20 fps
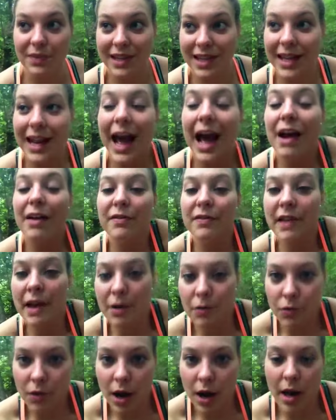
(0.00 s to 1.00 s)
get out of
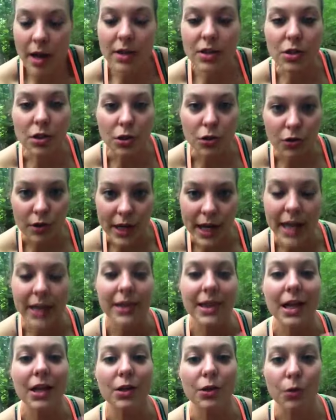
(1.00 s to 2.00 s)
that rut, to
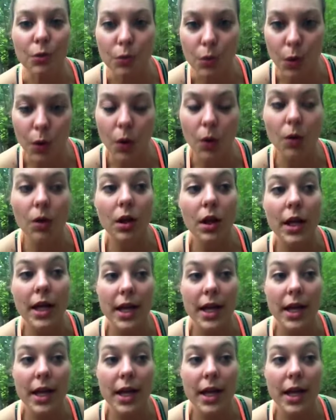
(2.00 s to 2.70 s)
create that new goal